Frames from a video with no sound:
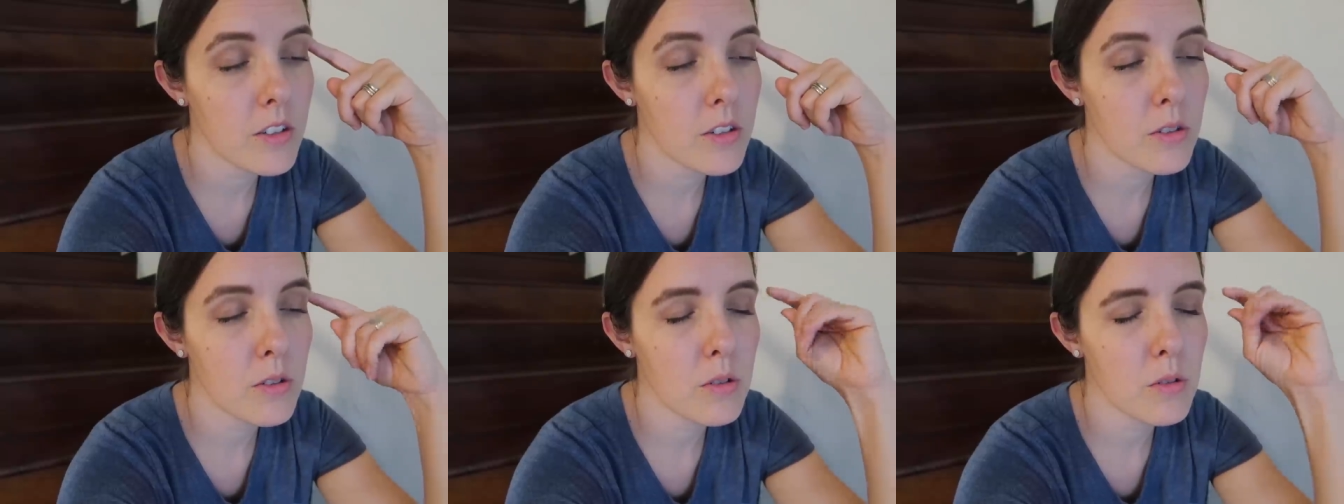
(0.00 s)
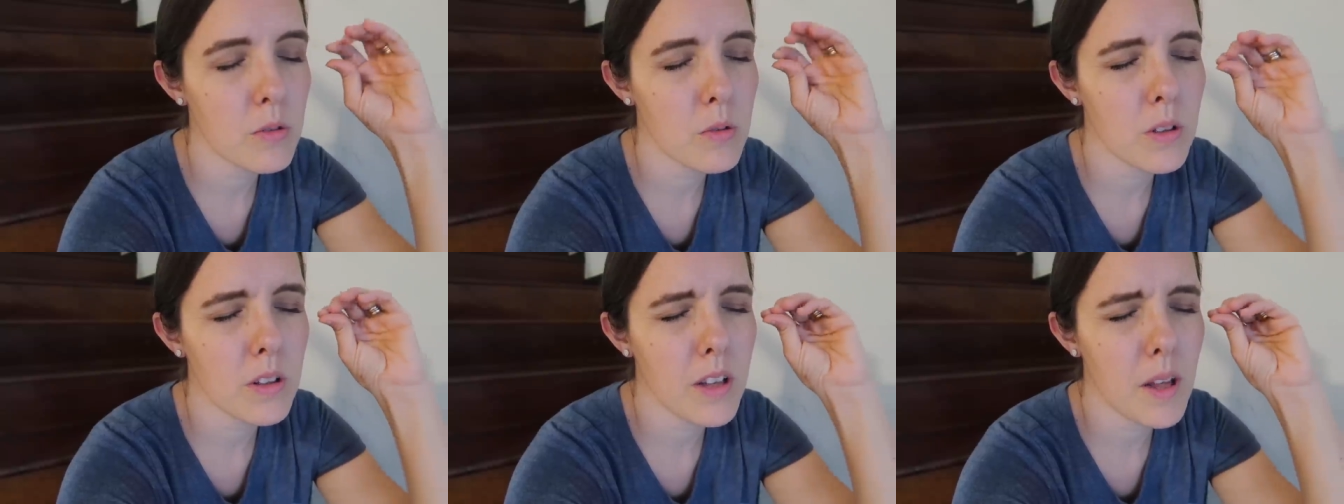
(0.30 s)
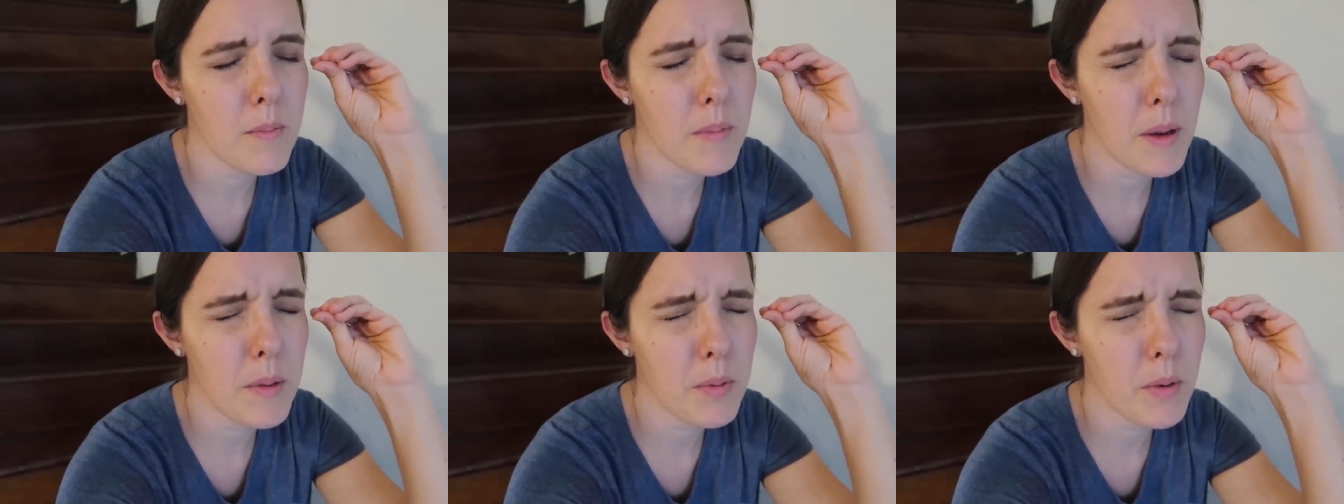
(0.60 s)
to
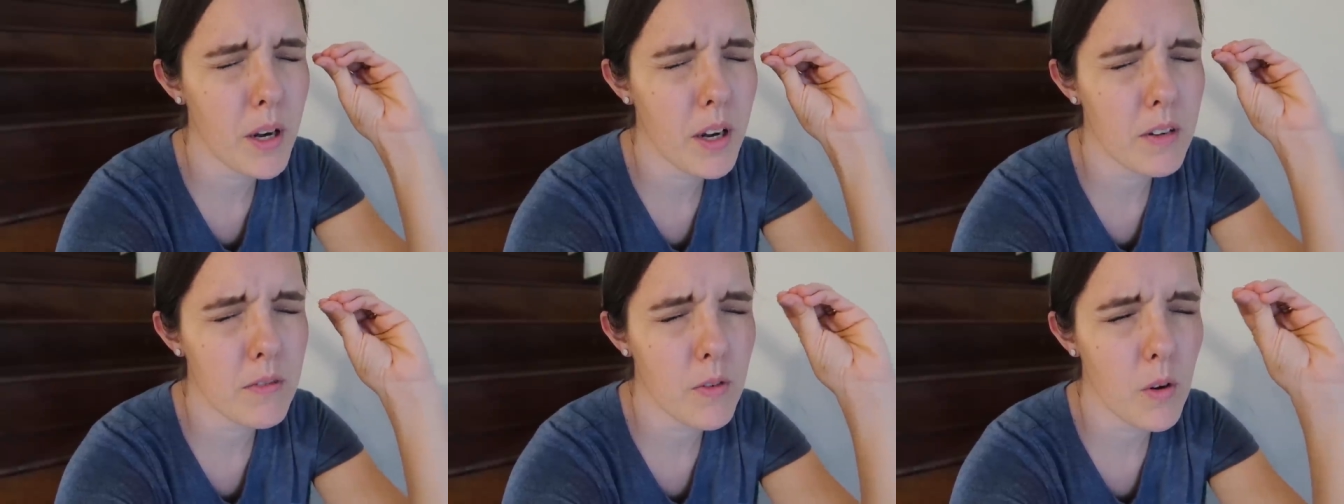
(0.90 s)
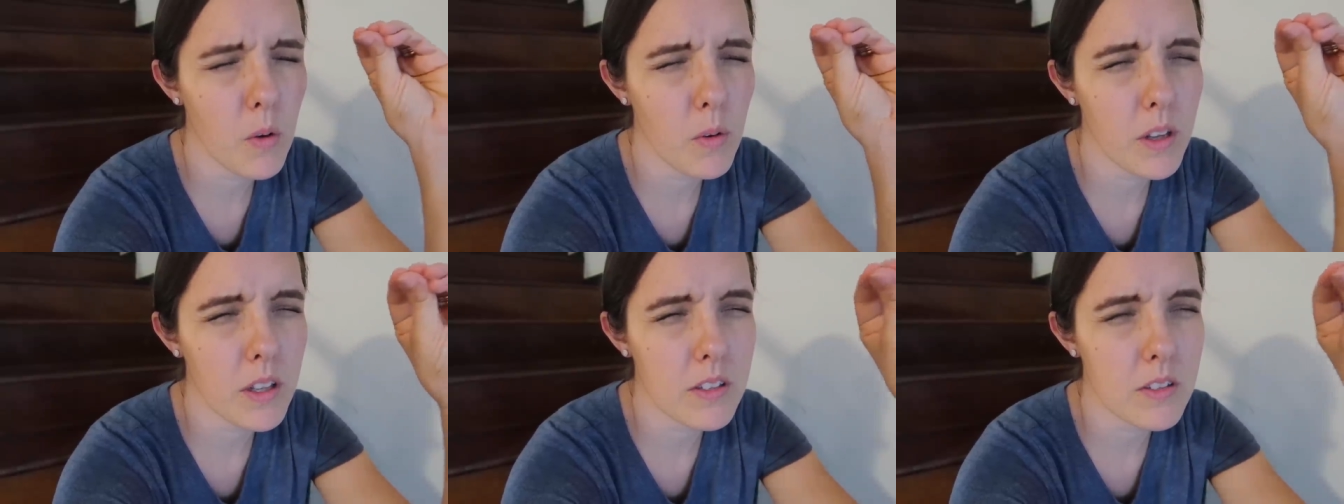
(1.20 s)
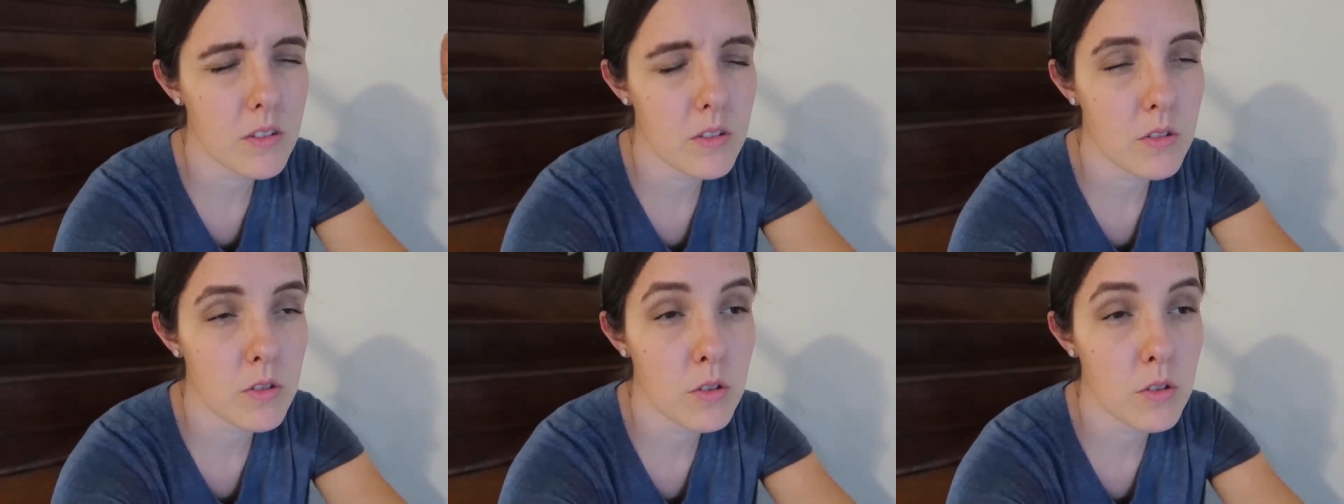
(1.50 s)
let my brain focus